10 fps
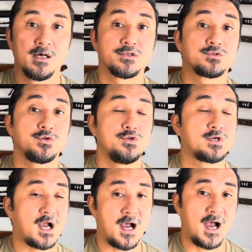So you
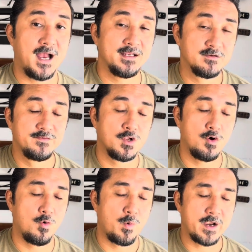kind of
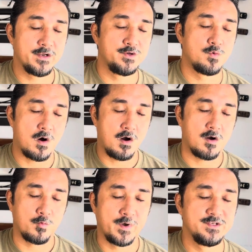know where you
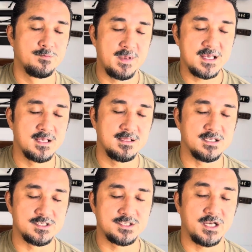are when you're making
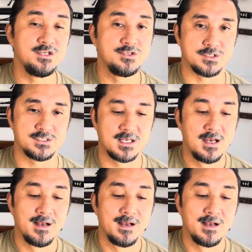these changes.